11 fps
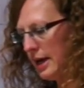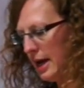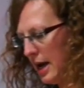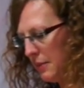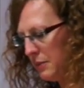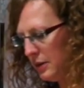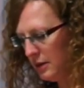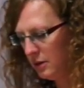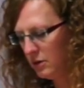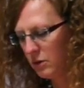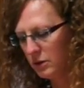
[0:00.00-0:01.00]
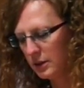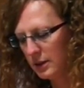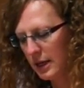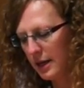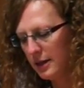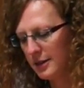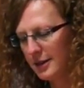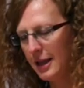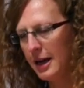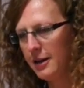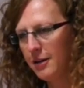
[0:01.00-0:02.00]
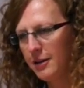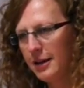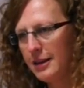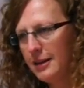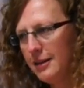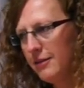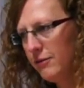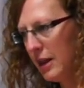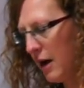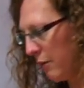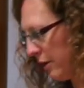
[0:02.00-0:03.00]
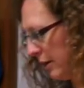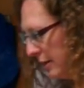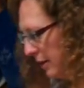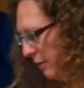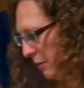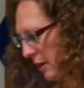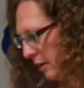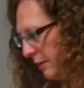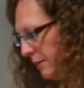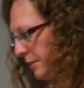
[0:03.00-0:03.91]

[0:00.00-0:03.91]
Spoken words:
that happening, you know, just kind of slide all that flour into the middle.